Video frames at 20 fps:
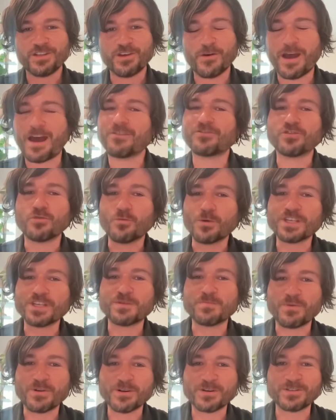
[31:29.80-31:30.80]
how to
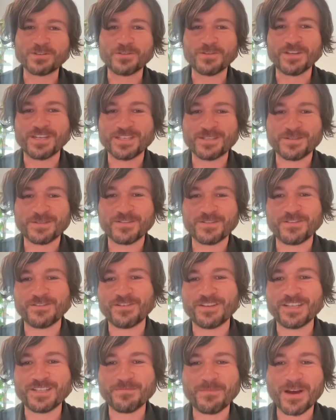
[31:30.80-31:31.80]
whisper to
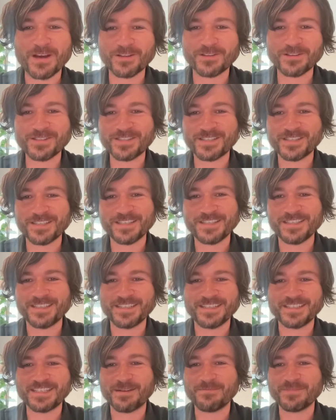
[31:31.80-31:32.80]
these models
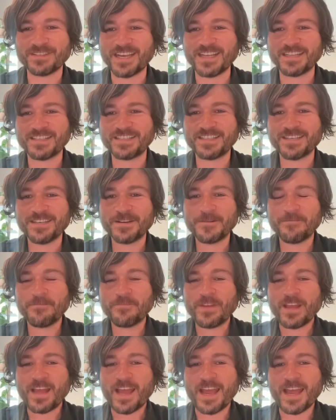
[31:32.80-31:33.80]
in some sense.
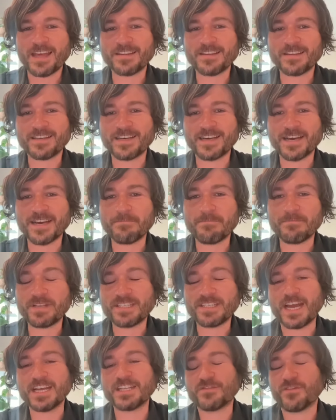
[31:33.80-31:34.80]
And
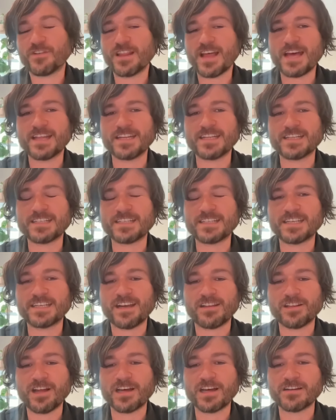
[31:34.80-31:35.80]
besides for that, it's
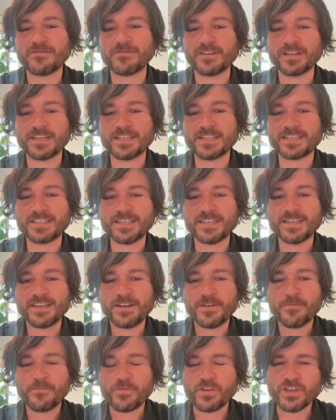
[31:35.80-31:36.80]
a lot of it is,
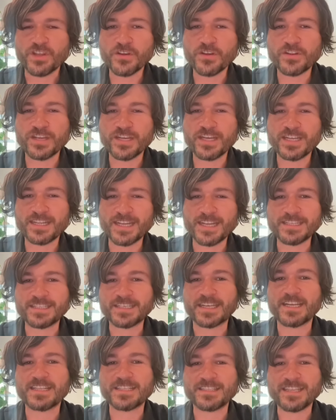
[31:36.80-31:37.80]

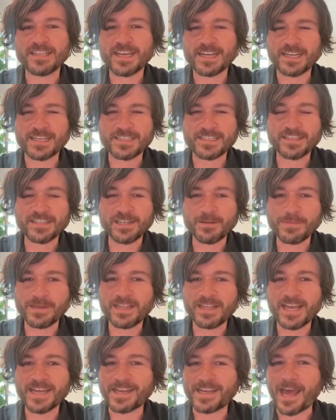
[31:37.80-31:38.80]
it's a little bit
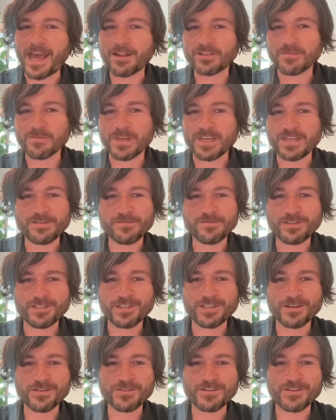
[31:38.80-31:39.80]
like alchemy.
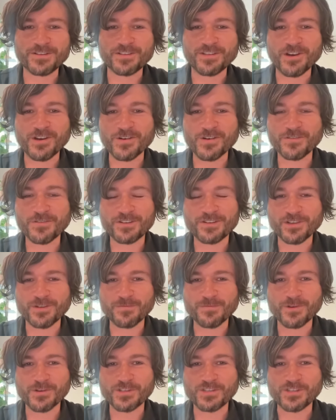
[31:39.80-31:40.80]
There's
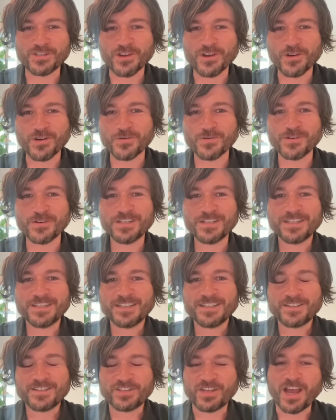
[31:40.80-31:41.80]
almost no
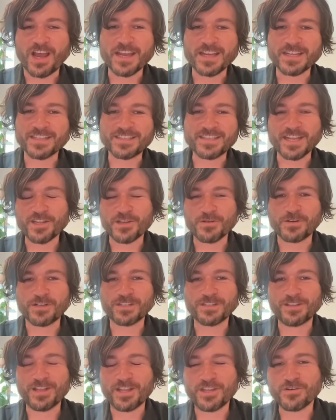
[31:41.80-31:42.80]
science that you
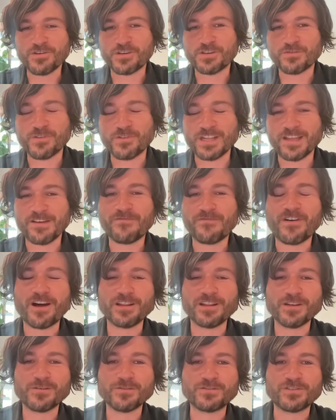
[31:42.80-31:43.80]
could really
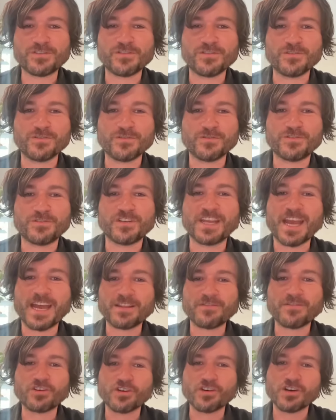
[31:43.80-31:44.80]
follow to
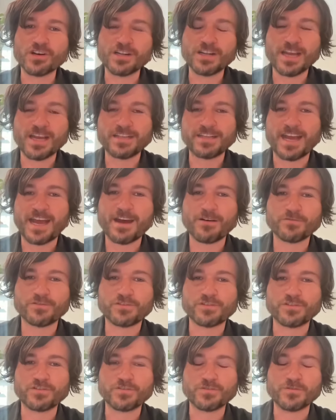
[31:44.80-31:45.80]
get good at how
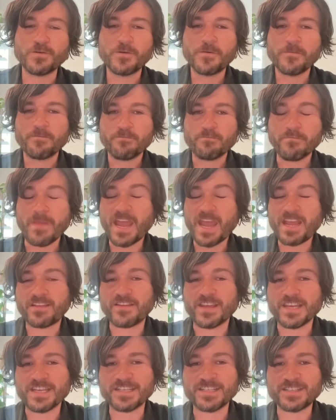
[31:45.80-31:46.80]
to make
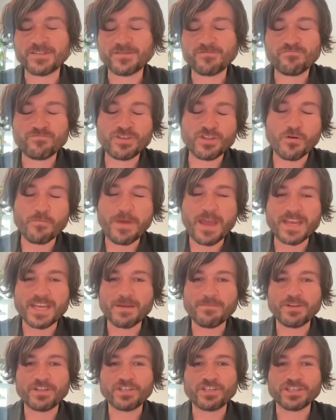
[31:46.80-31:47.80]
these, make
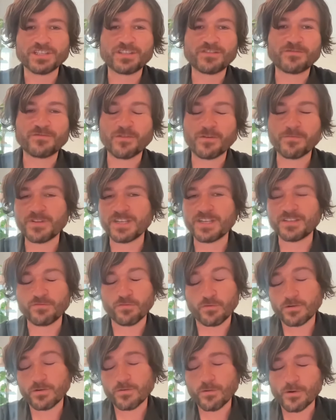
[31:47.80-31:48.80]
images from these
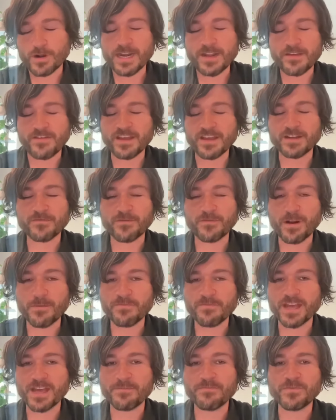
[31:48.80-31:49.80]
or anything from
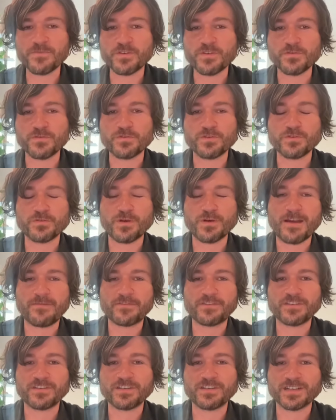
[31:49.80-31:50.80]
them. You
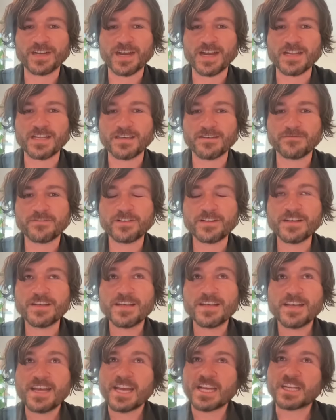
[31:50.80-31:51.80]
have to kind of
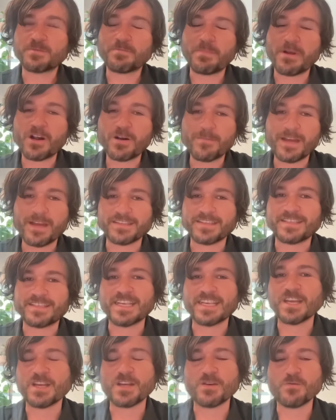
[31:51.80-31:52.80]
experiment and
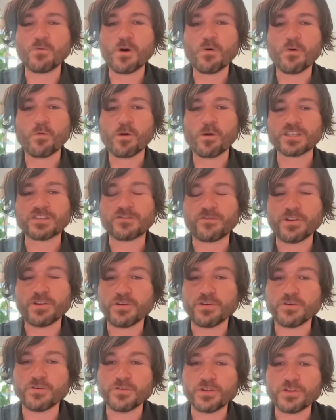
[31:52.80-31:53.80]
see what works for
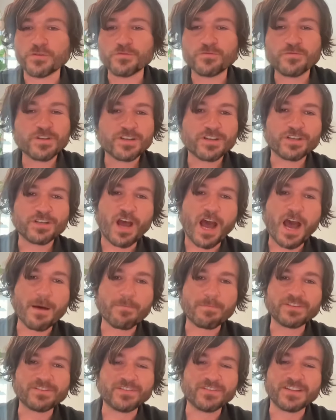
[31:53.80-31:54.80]
you. You
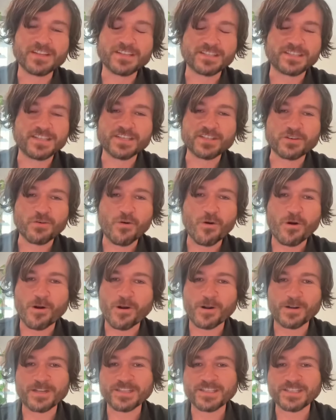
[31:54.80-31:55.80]
hop into this
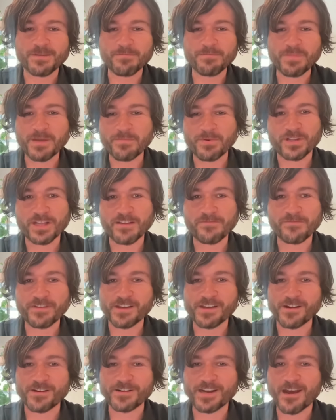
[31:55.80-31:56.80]
Discord, and some people have
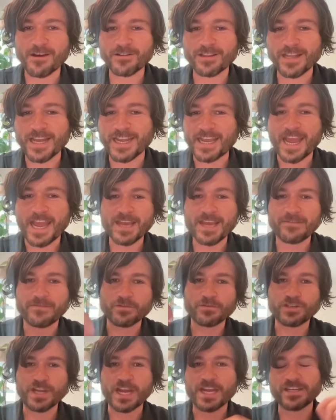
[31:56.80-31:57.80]
figured out like, hey, if
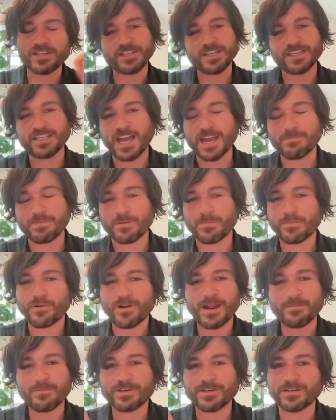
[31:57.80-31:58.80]
you change these
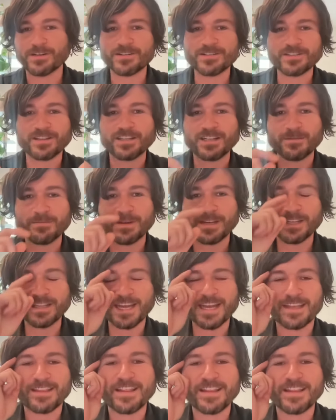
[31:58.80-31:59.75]
hyperparameters a little bit like